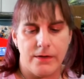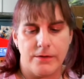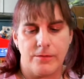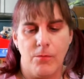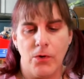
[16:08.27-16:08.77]

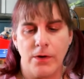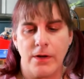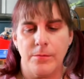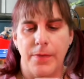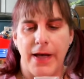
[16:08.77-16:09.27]
it's more
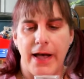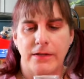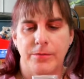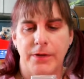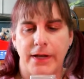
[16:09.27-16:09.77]

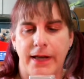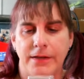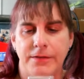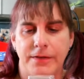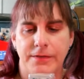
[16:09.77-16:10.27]
compact, but it
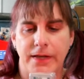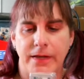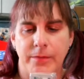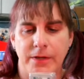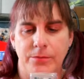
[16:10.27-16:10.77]
has the
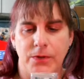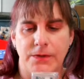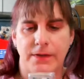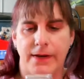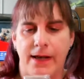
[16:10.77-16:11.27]
same
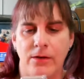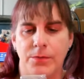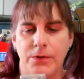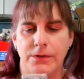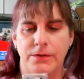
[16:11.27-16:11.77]
inputs and
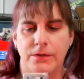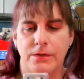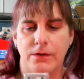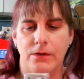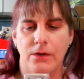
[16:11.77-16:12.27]

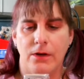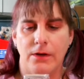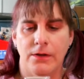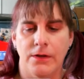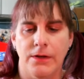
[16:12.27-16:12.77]
outputs
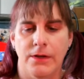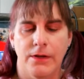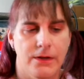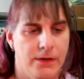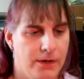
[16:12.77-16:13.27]
along
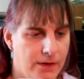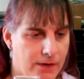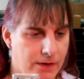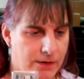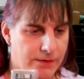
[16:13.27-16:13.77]

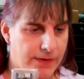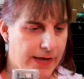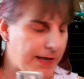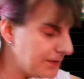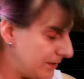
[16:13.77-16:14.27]

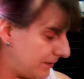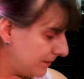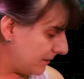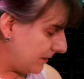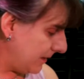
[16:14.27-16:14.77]
the
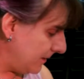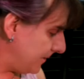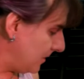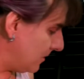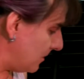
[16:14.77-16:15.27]
edges. And
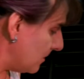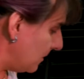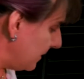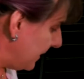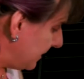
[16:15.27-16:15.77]
if you Google